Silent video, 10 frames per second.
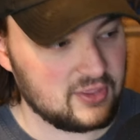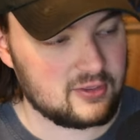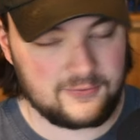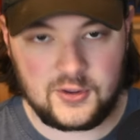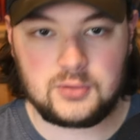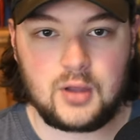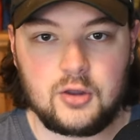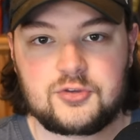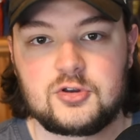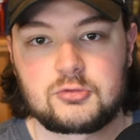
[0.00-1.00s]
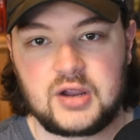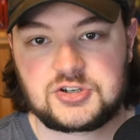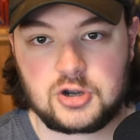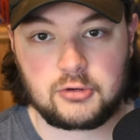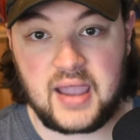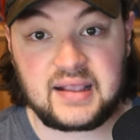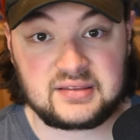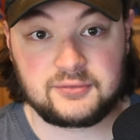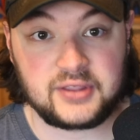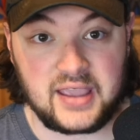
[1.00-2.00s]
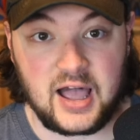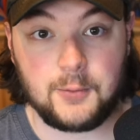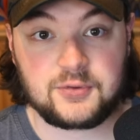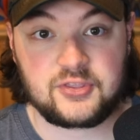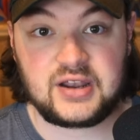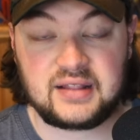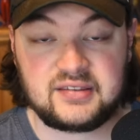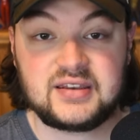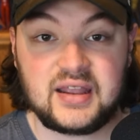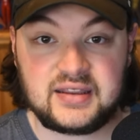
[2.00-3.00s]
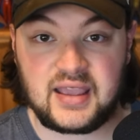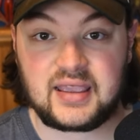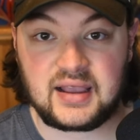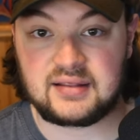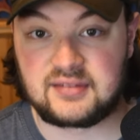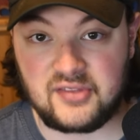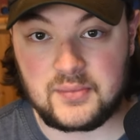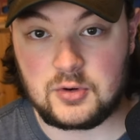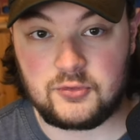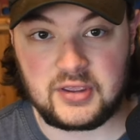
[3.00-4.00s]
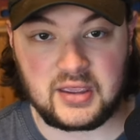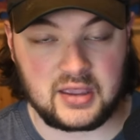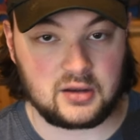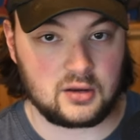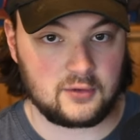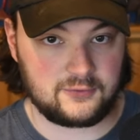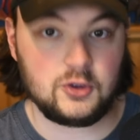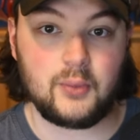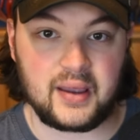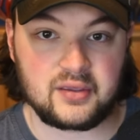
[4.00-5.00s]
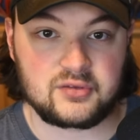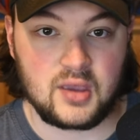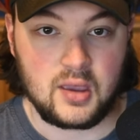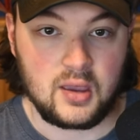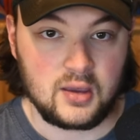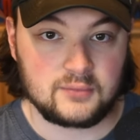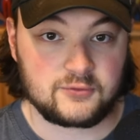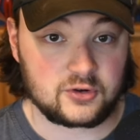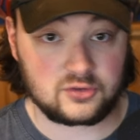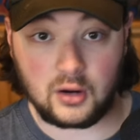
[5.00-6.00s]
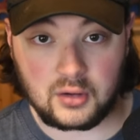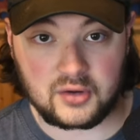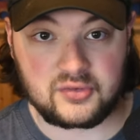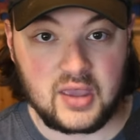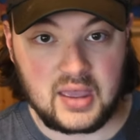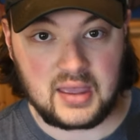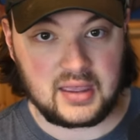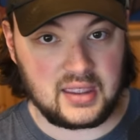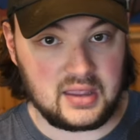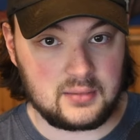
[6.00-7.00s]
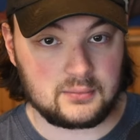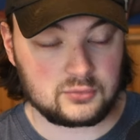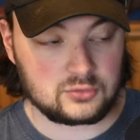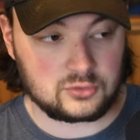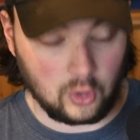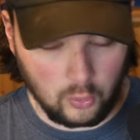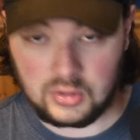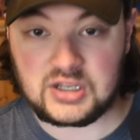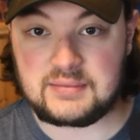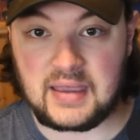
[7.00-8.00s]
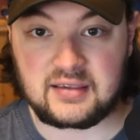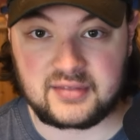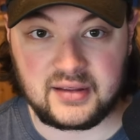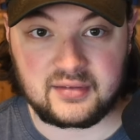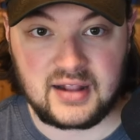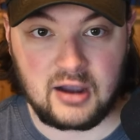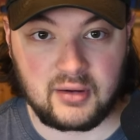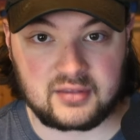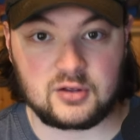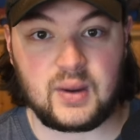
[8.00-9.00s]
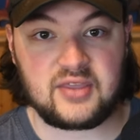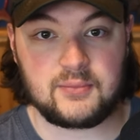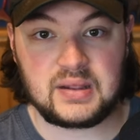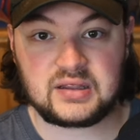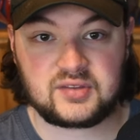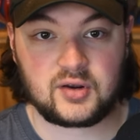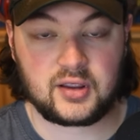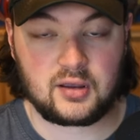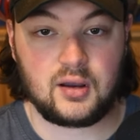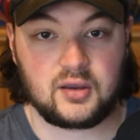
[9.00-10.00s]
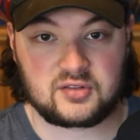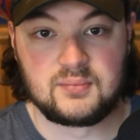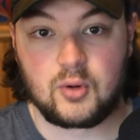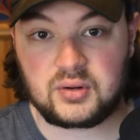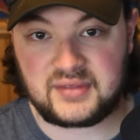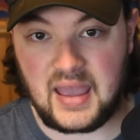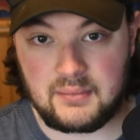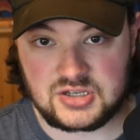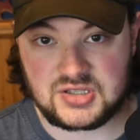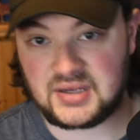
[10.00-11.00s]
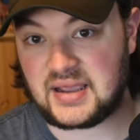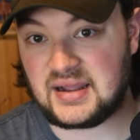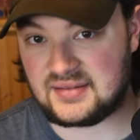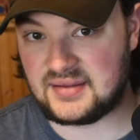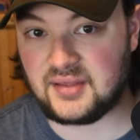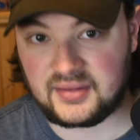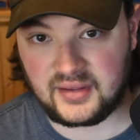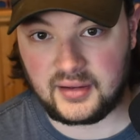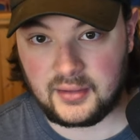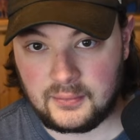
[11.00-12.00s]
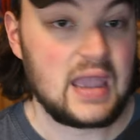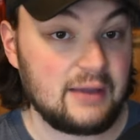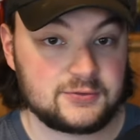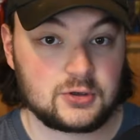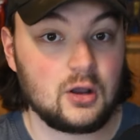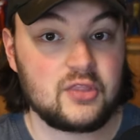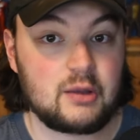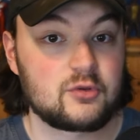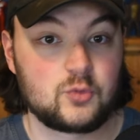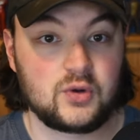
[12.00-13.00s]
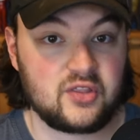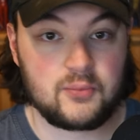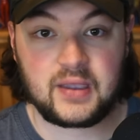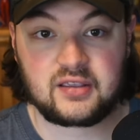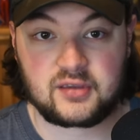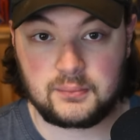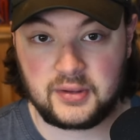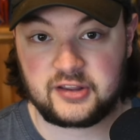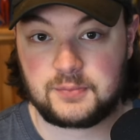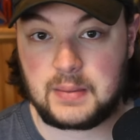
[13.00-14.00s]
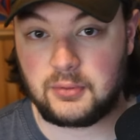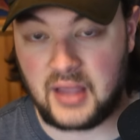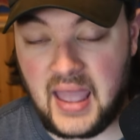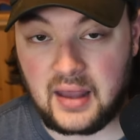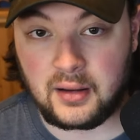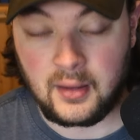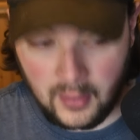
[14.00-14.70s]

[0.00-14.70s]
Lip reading: This film also retroactively helps the 1998 Godzilla movie in a few ways. For starters, it totally makes sense now as to why the military caused more damage than Godzilla did. After all, that was one of the biggest complaints people had.